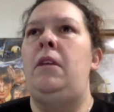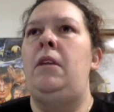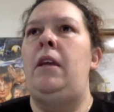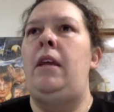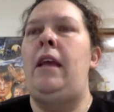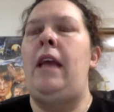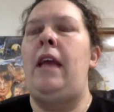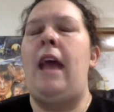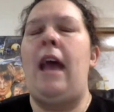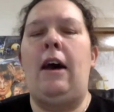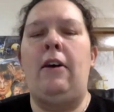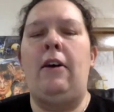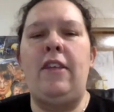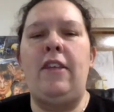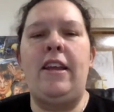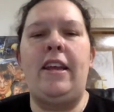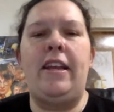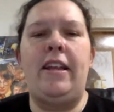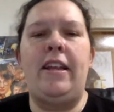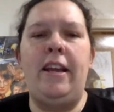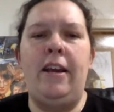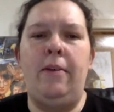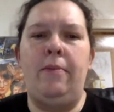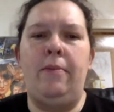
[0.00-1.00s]
how they can
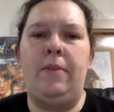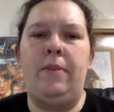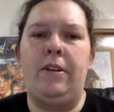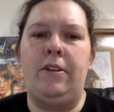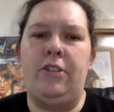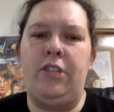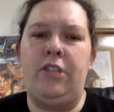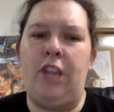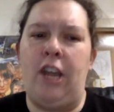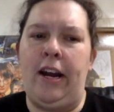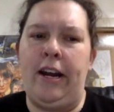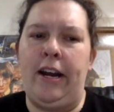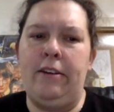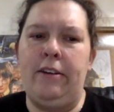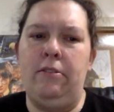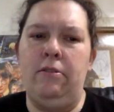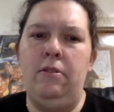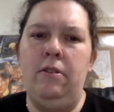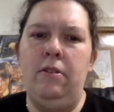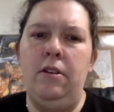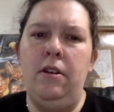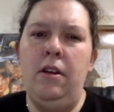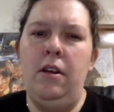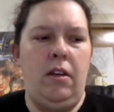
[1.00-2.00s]
help their child.
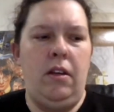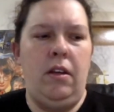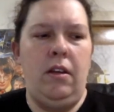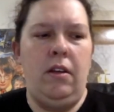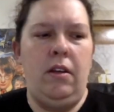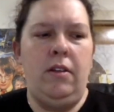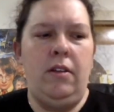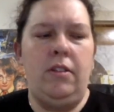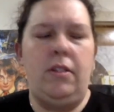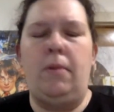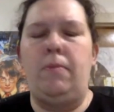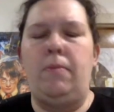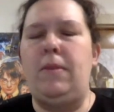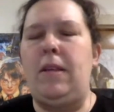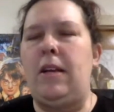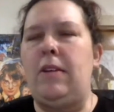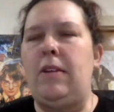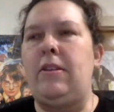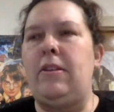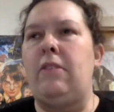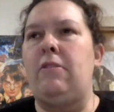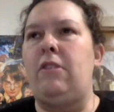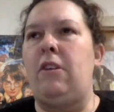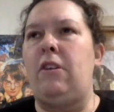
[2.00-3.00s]
Sometimes
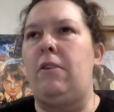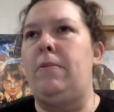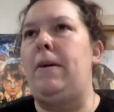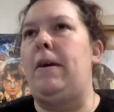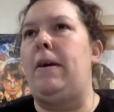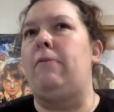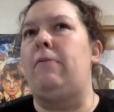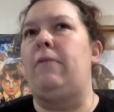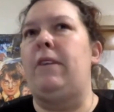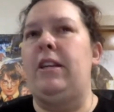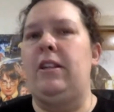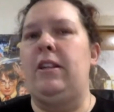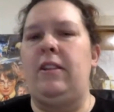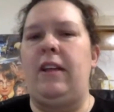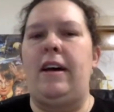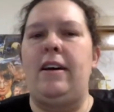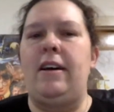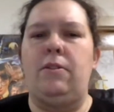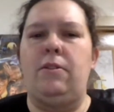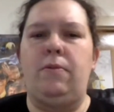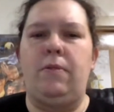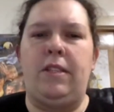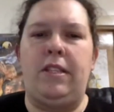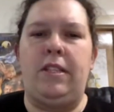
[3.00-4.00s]
I'll talk about read
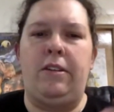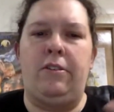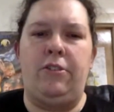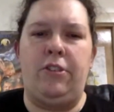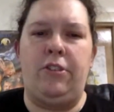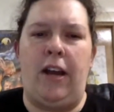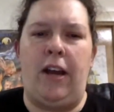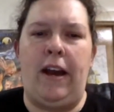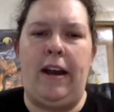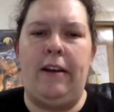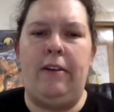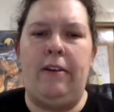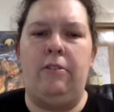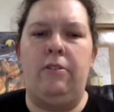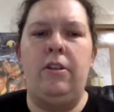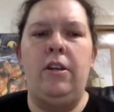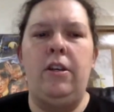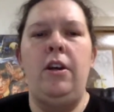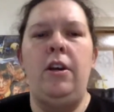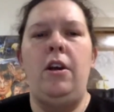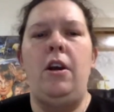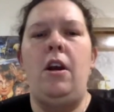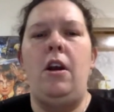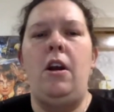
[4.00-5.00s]
alouds with their child,
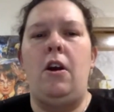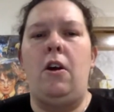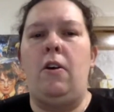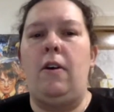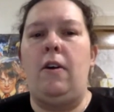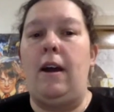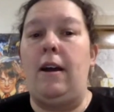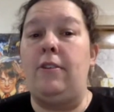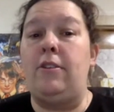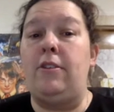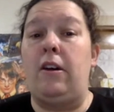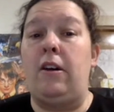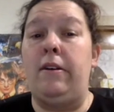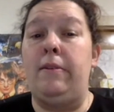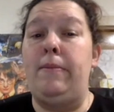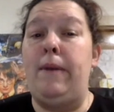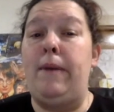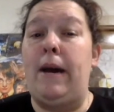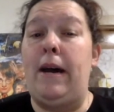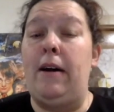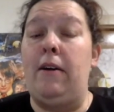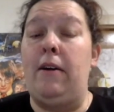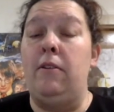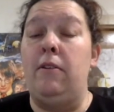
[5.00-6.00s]
or I'll talk
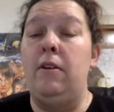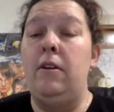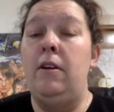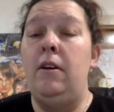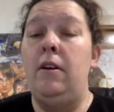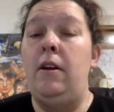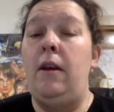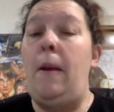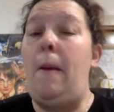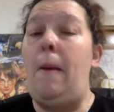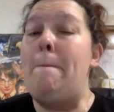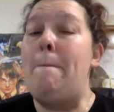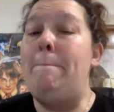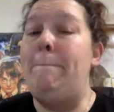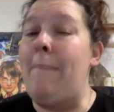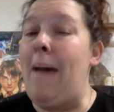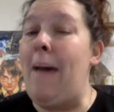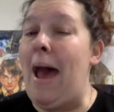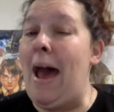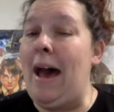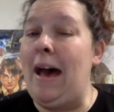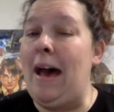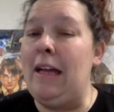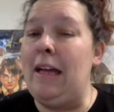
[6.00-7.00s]
about
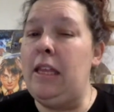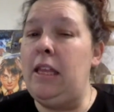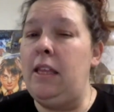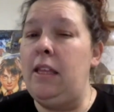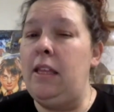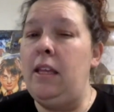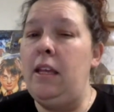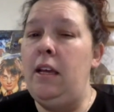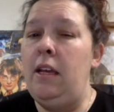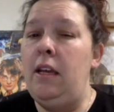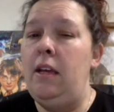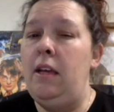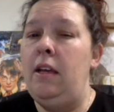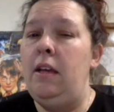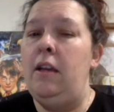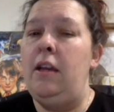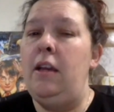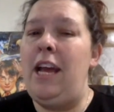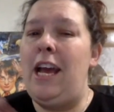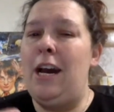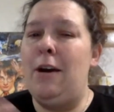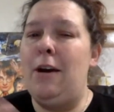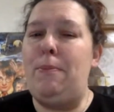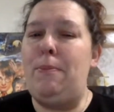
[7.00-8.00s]
math,
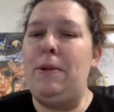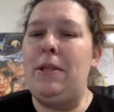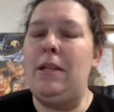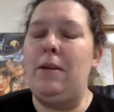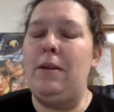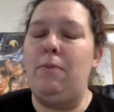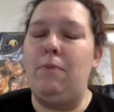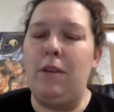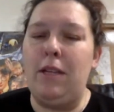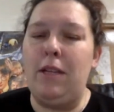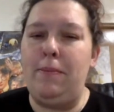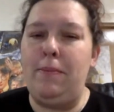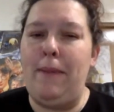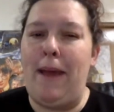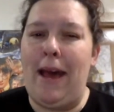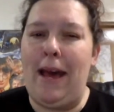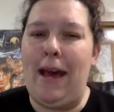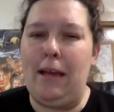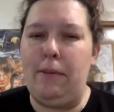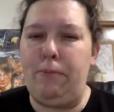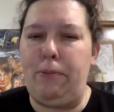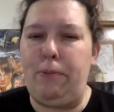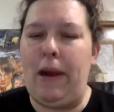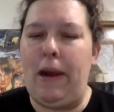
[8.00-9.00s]
helping them with
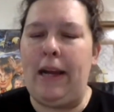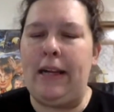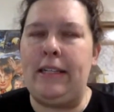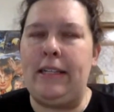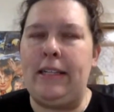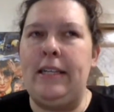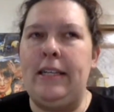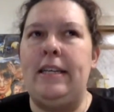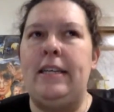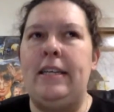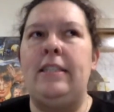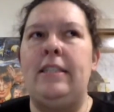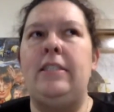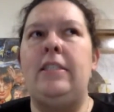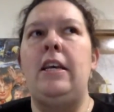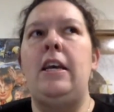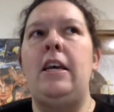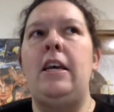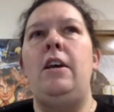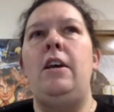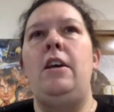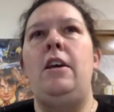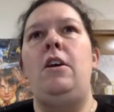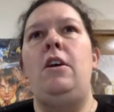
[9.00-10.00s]
math practice,
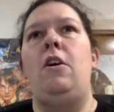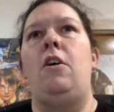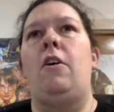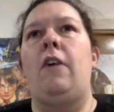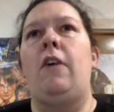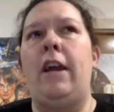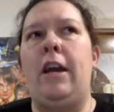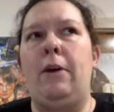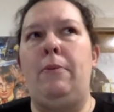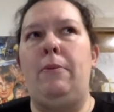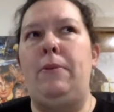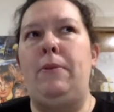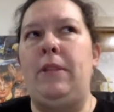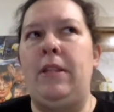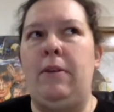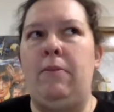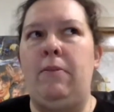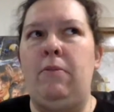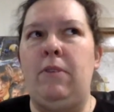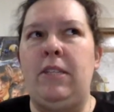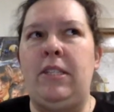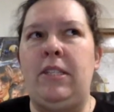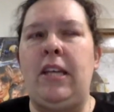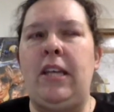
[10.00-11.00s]
or helping them
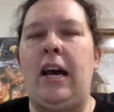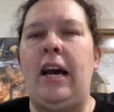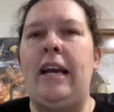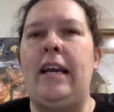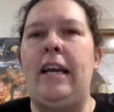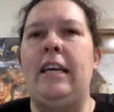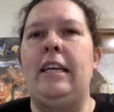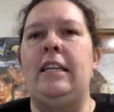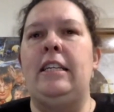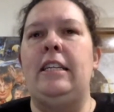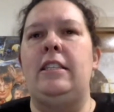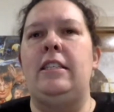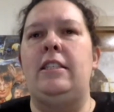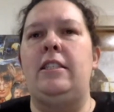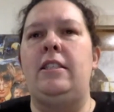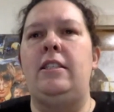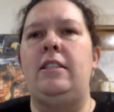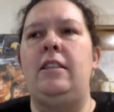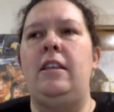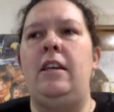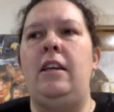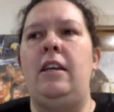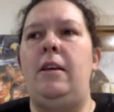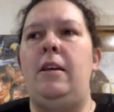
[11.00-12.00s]
with science
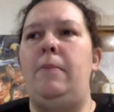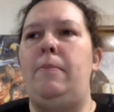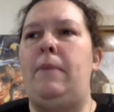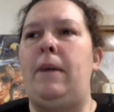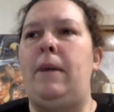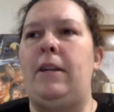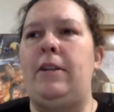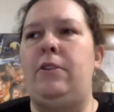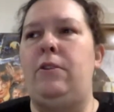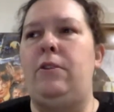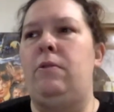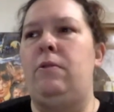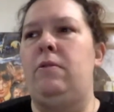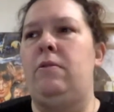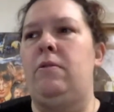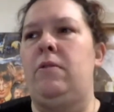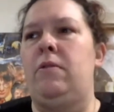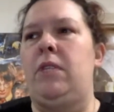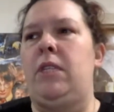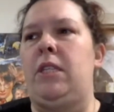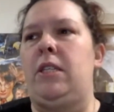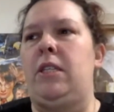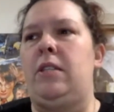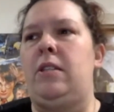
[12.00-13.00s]
by
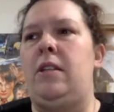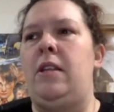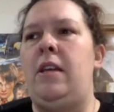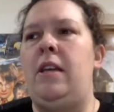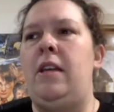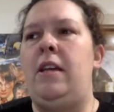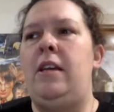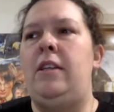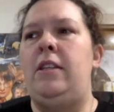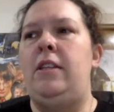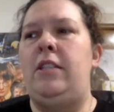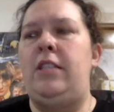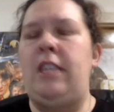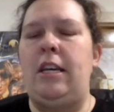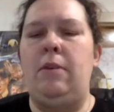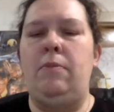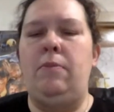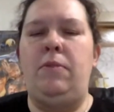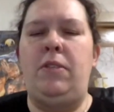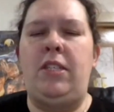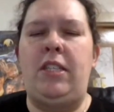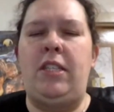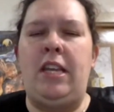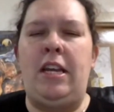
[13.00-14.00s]
doing
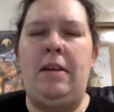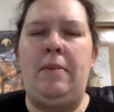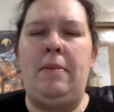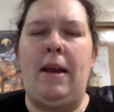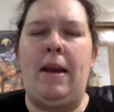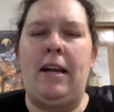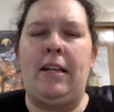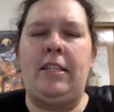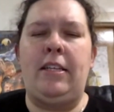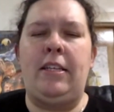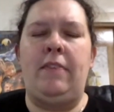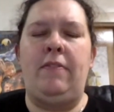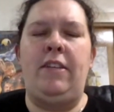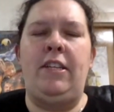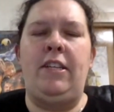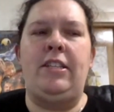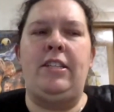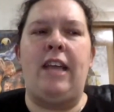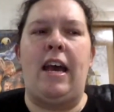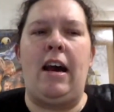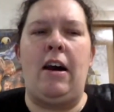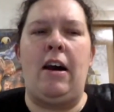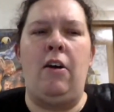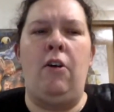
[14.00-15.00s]
STEAM activities
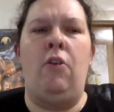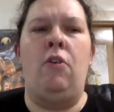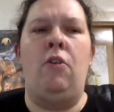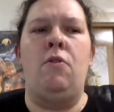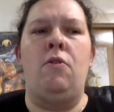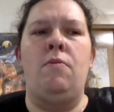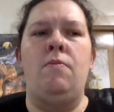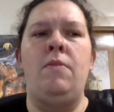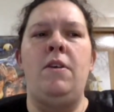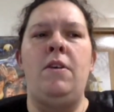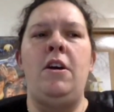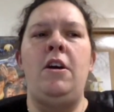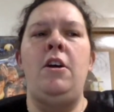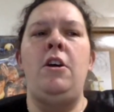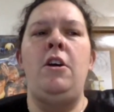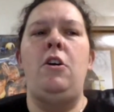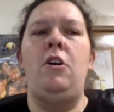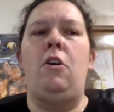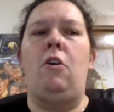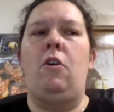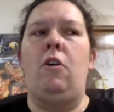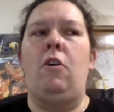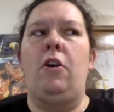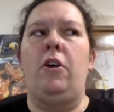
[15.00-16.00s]
at home
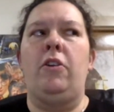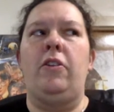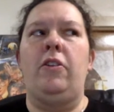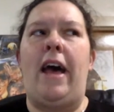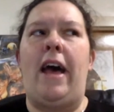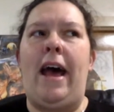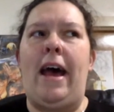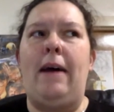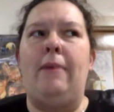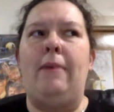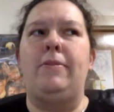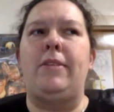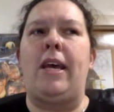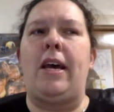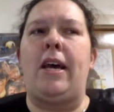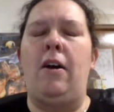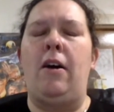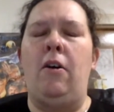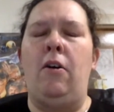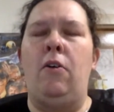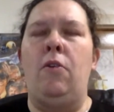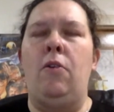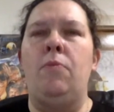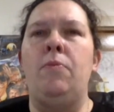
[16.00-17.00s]
or labs at
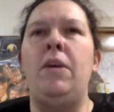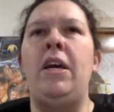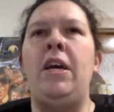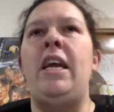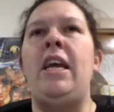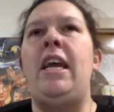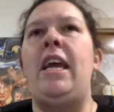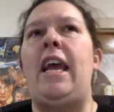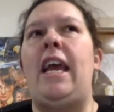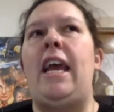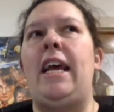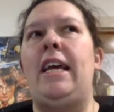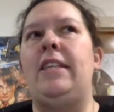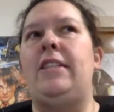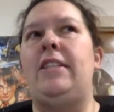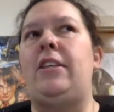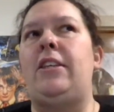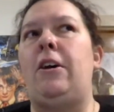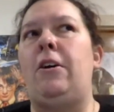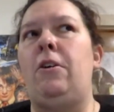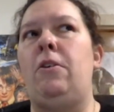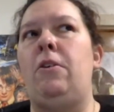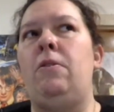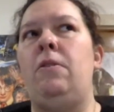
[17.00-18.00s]
home. And
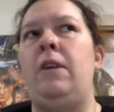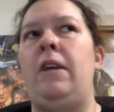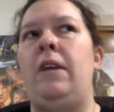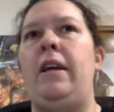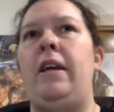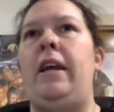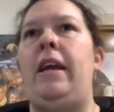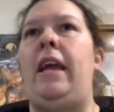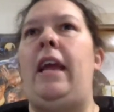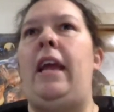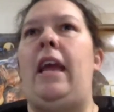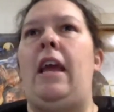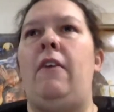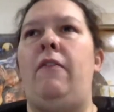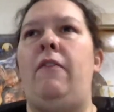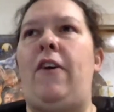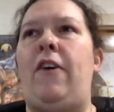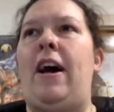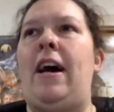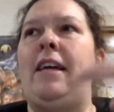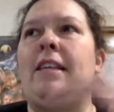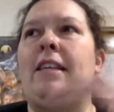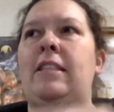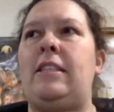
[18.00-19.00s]
so if
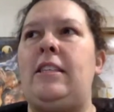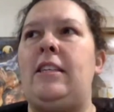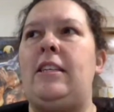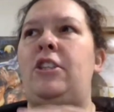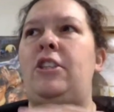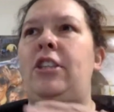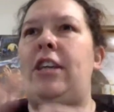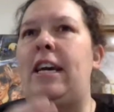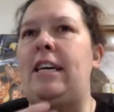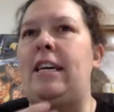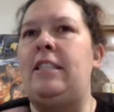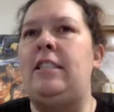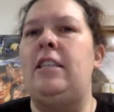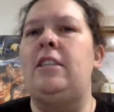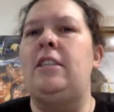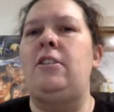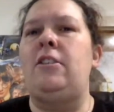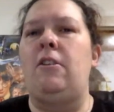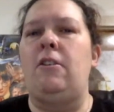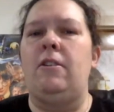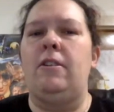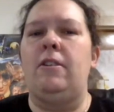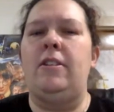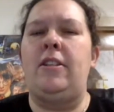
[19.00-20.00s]
I suggest a
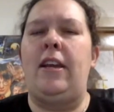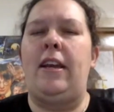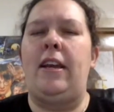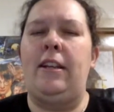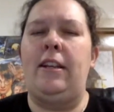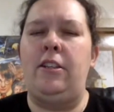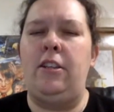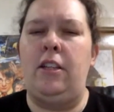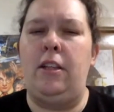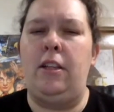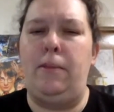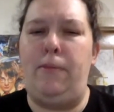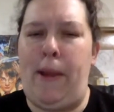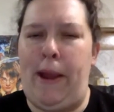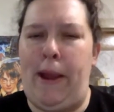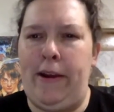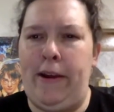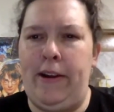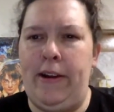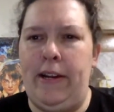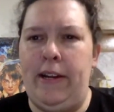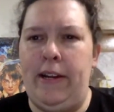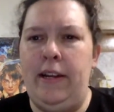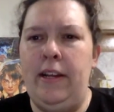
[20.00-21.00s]
certain thing to the
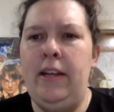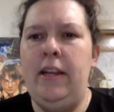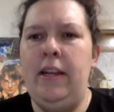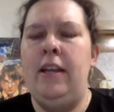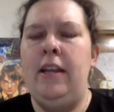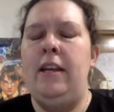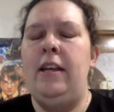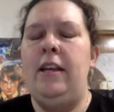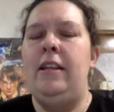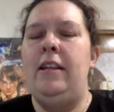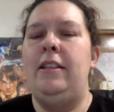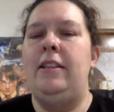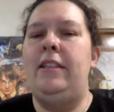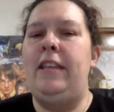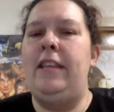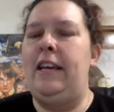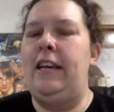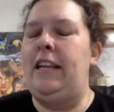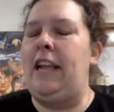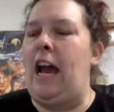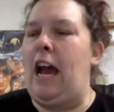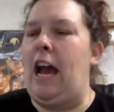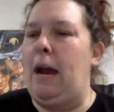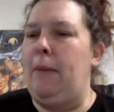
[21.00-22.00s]
parent,
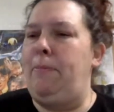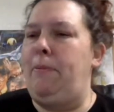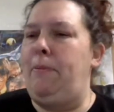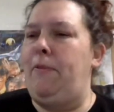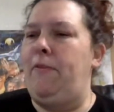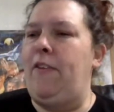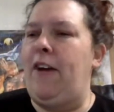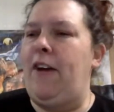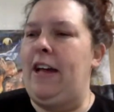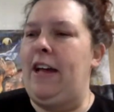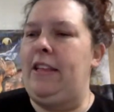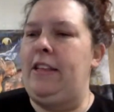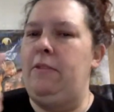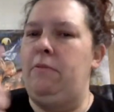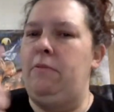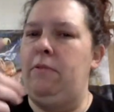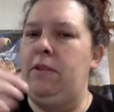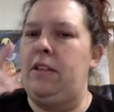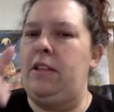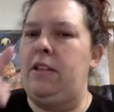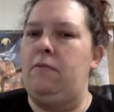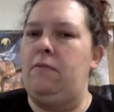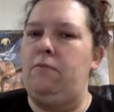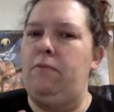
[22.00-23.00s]
then I provide them
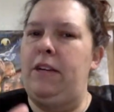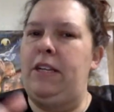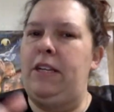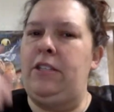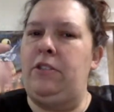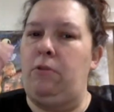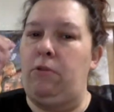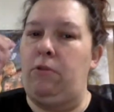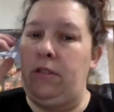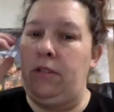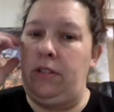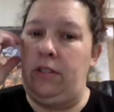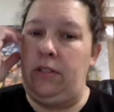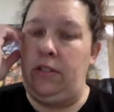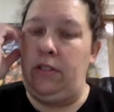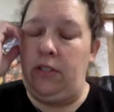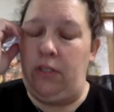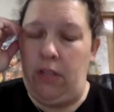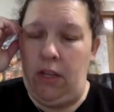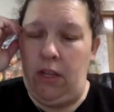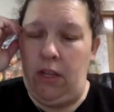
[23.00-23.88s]
with resources